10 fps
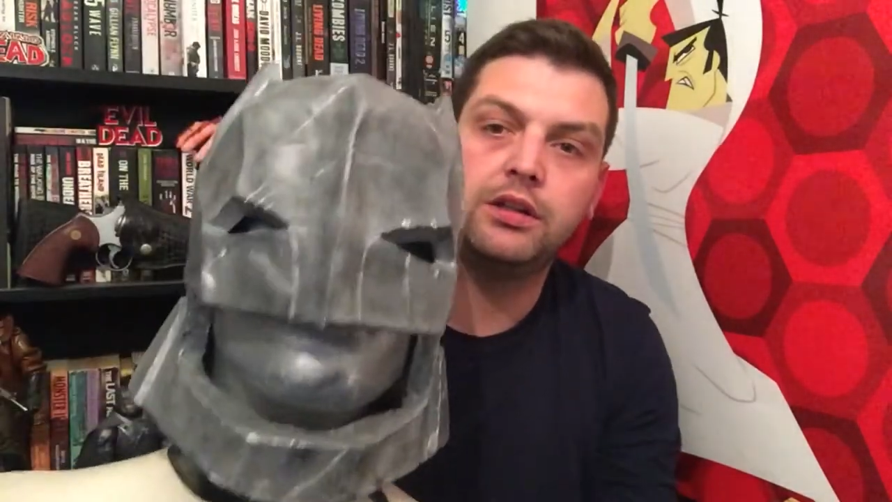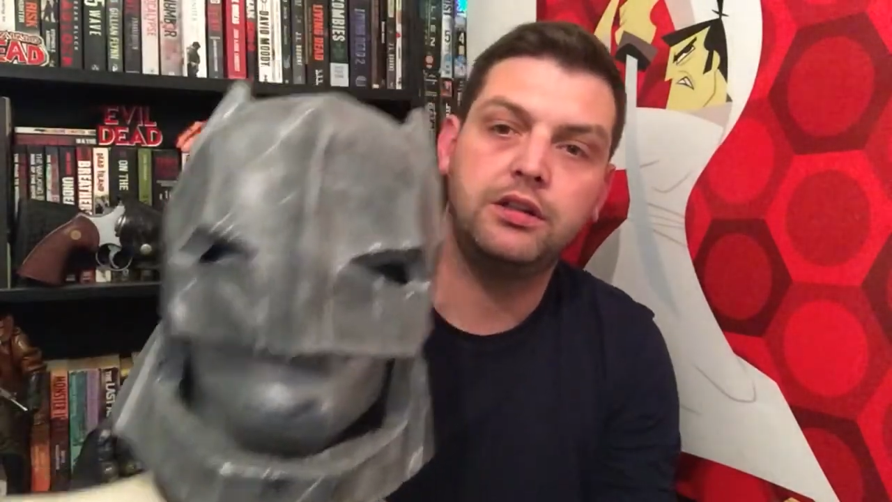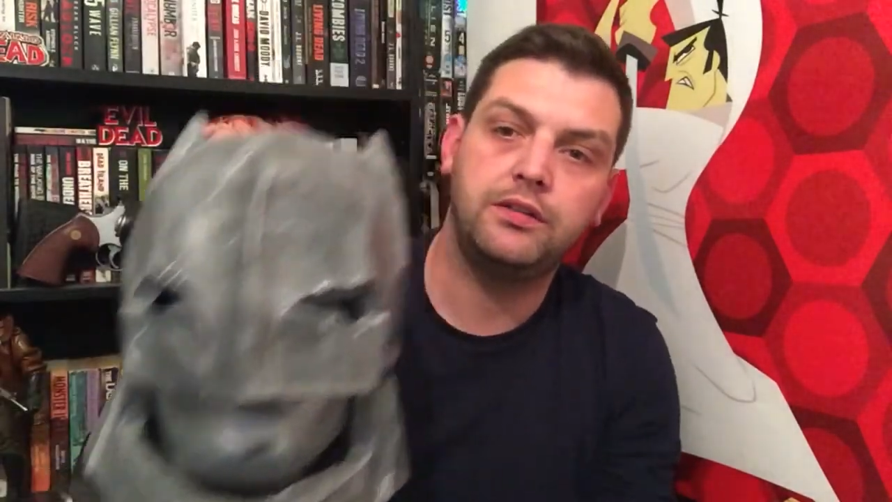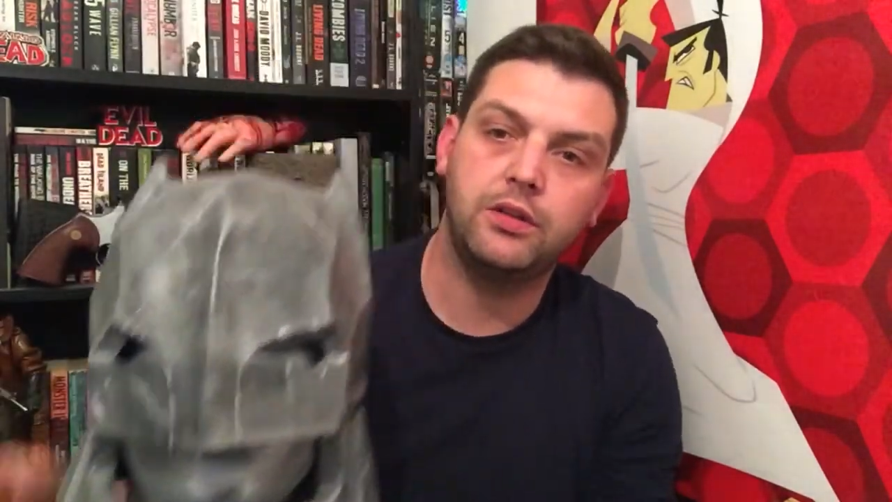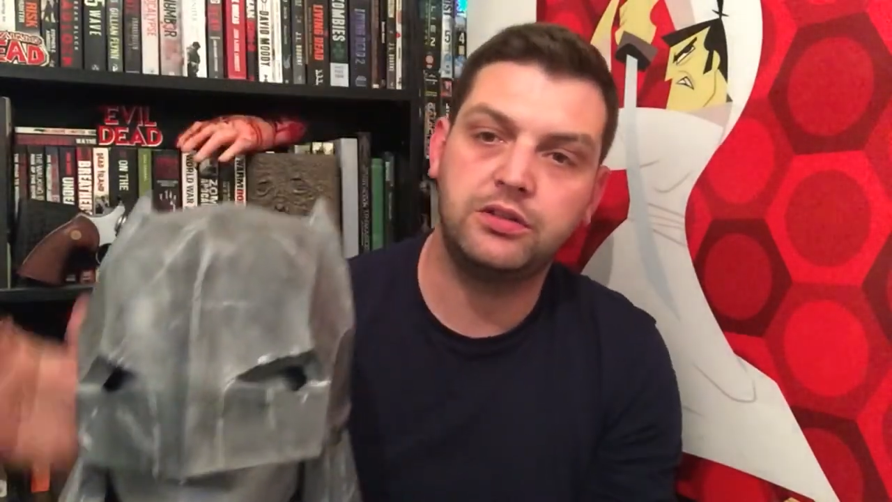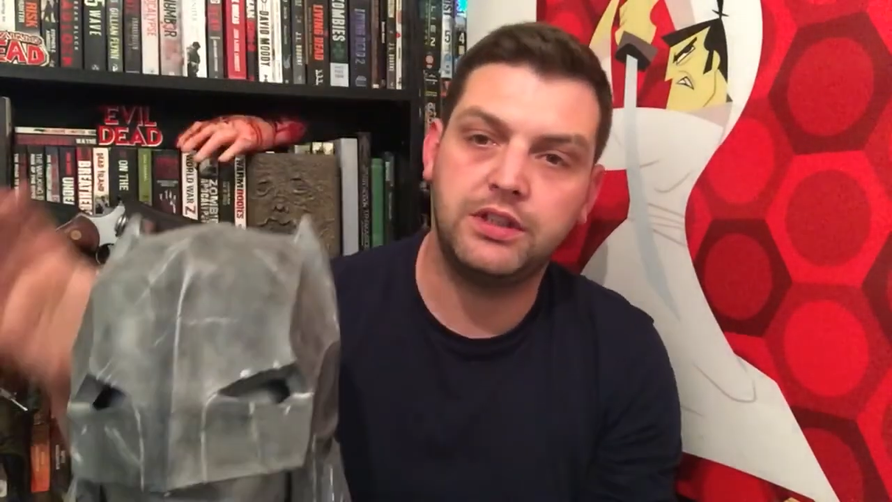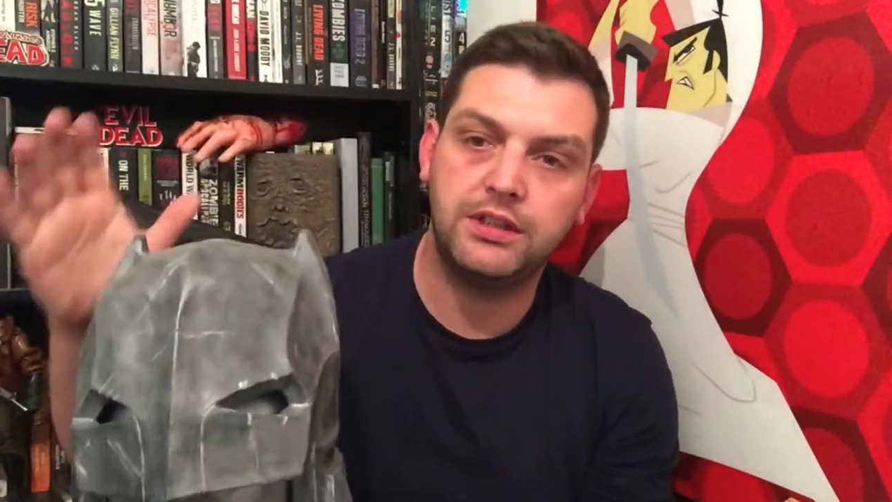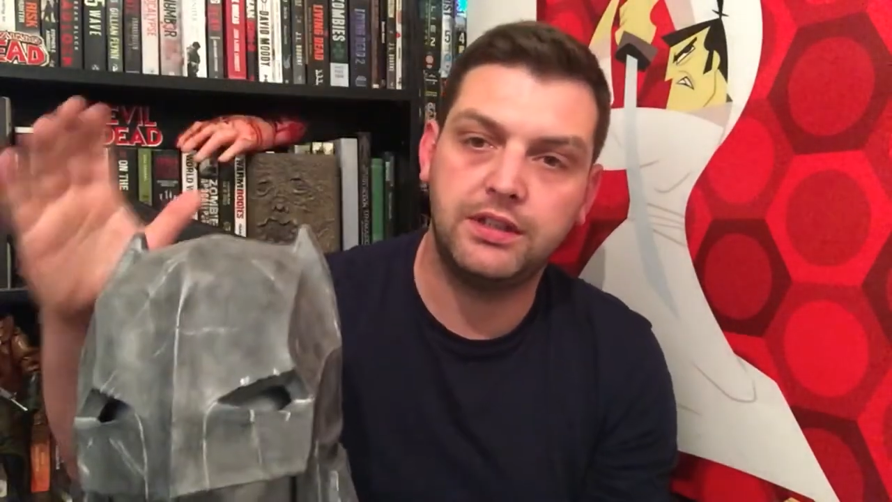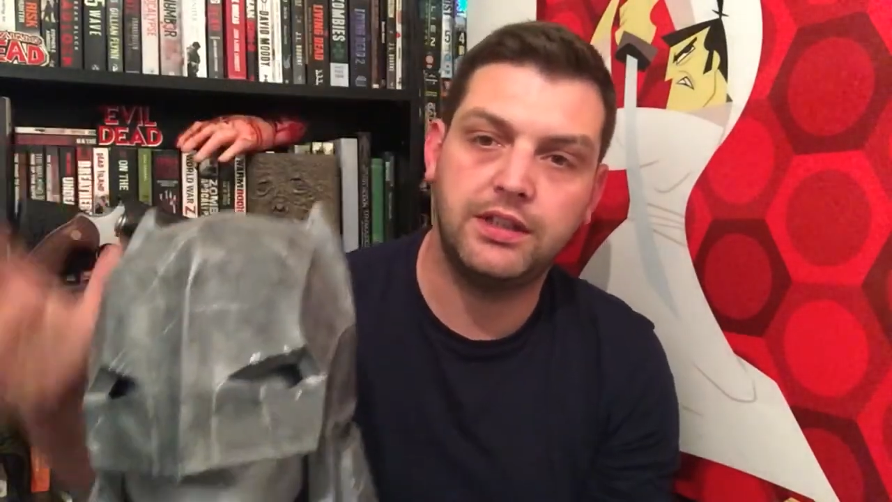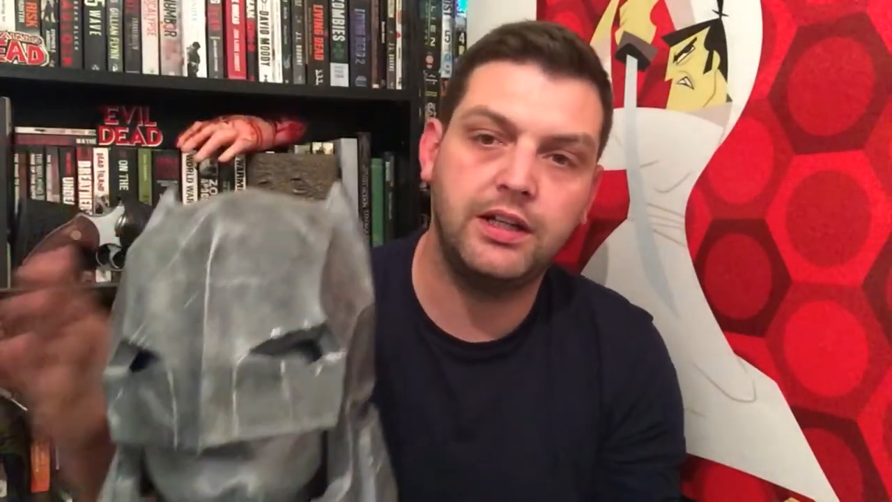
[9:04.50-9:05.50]
You've all seen
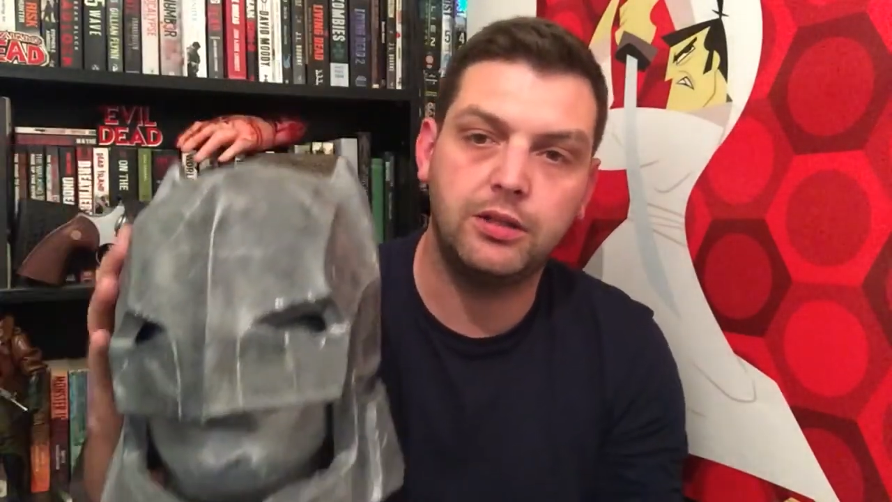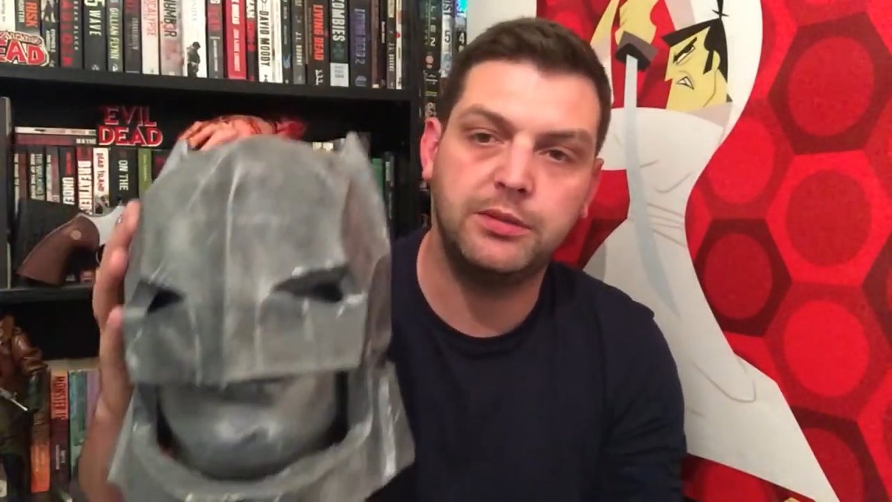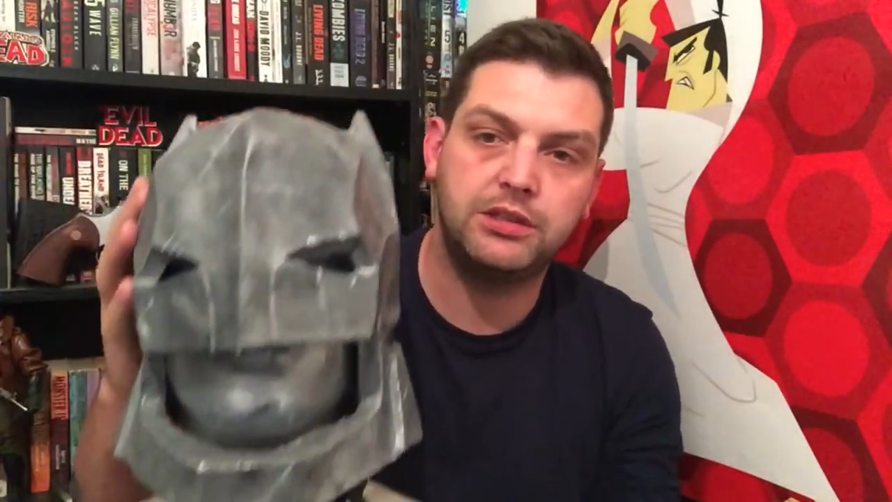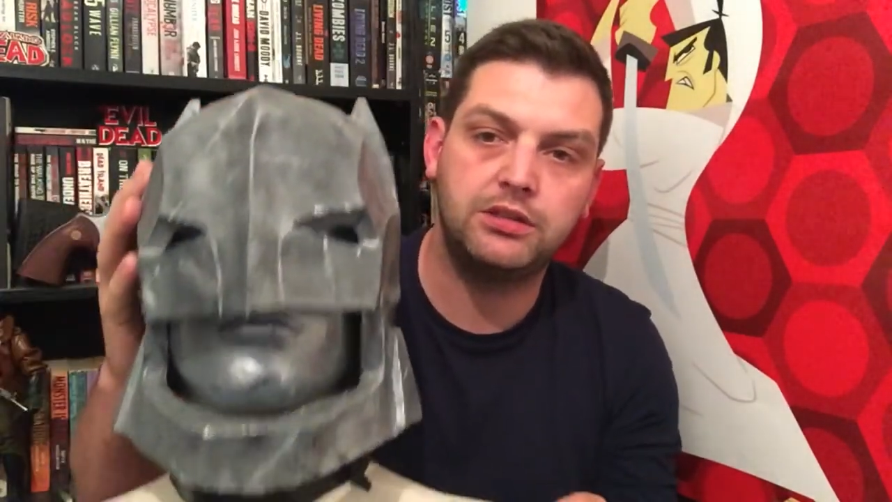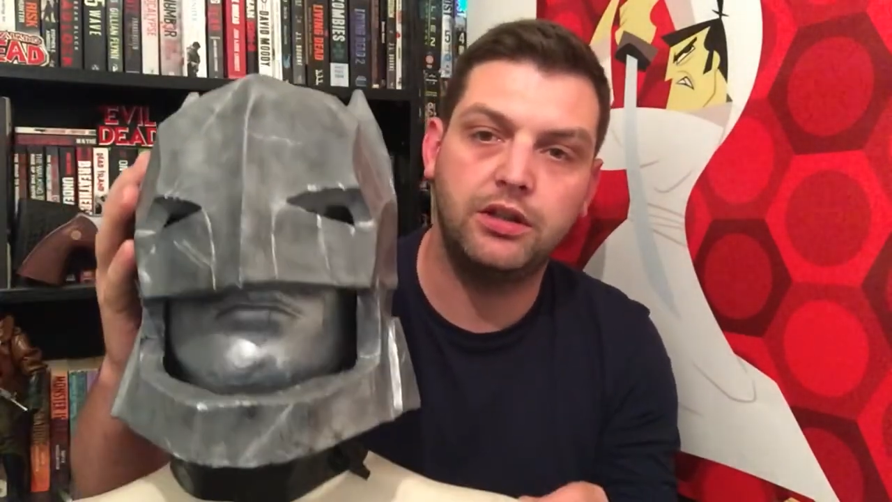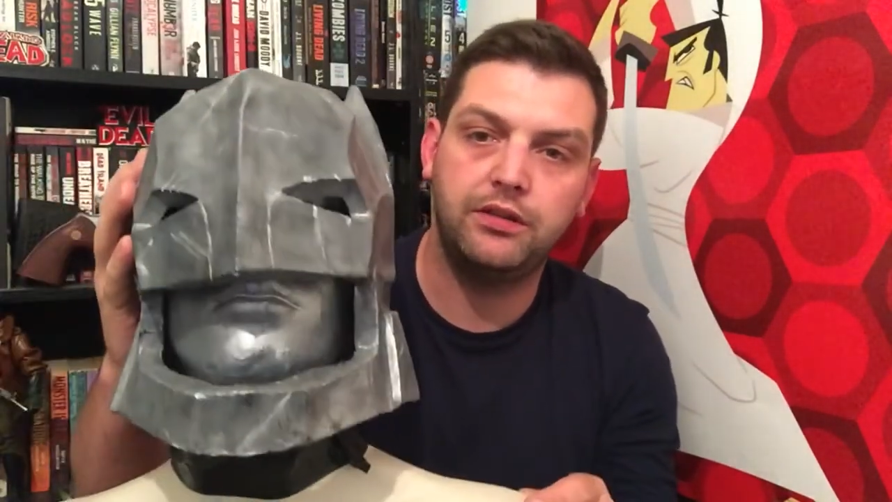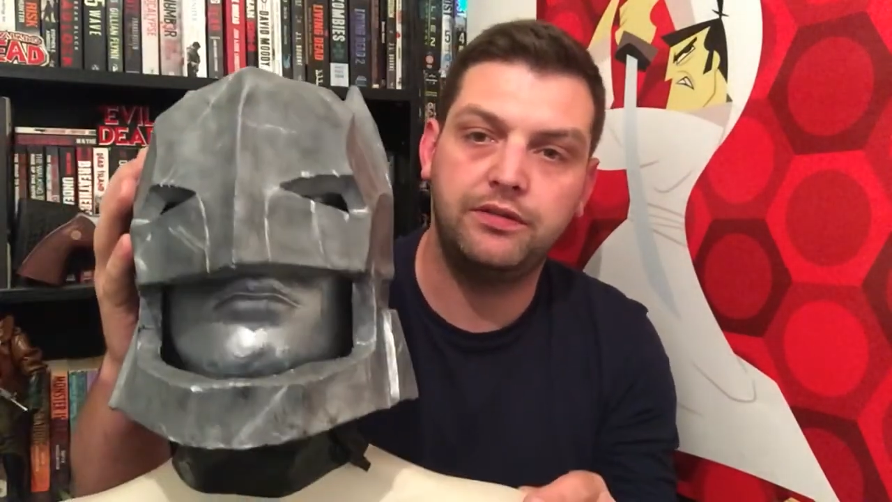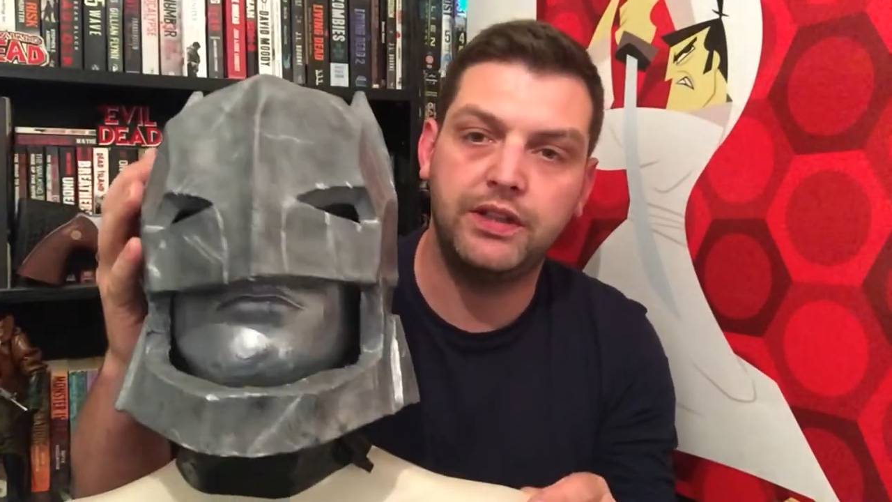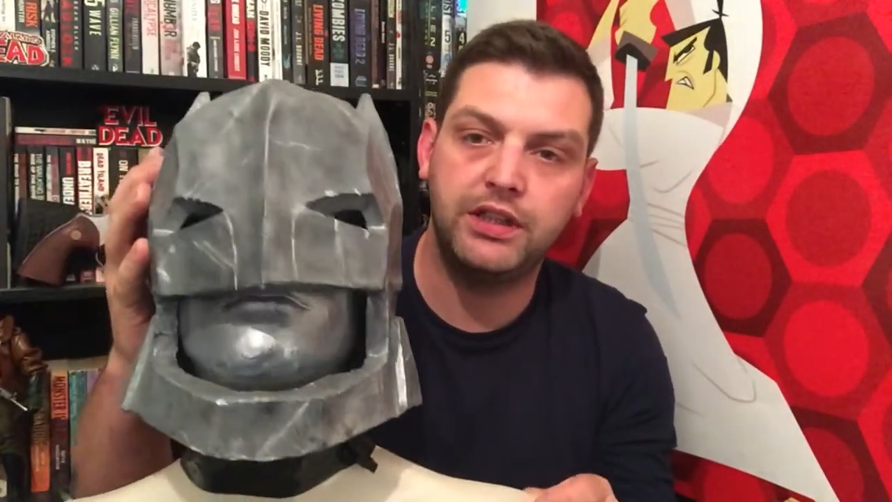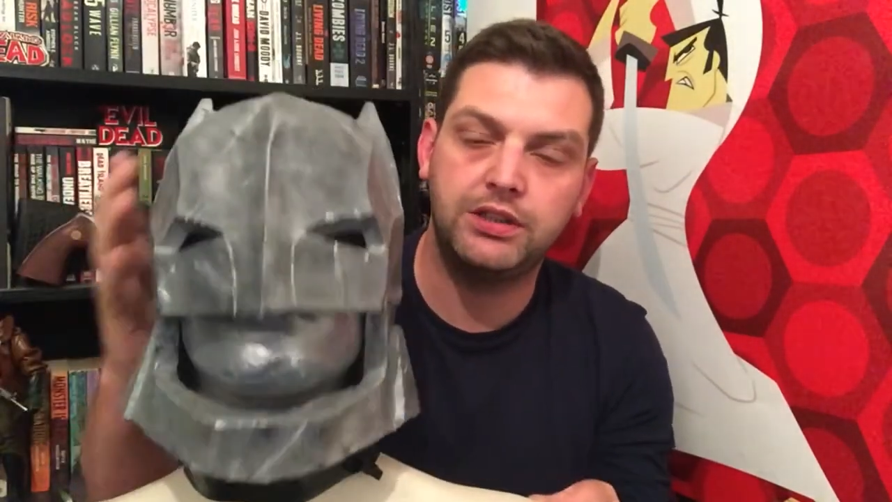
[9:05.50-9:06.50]
that the helmet's now
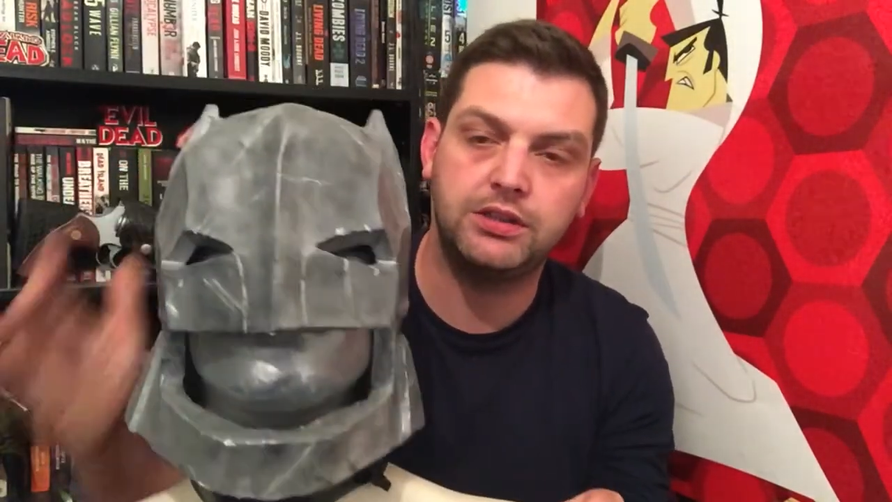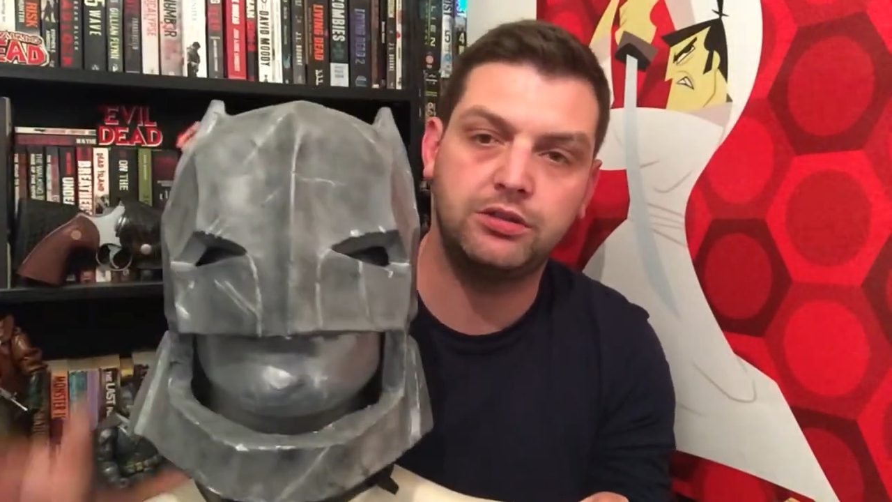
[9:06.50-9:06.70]
finished,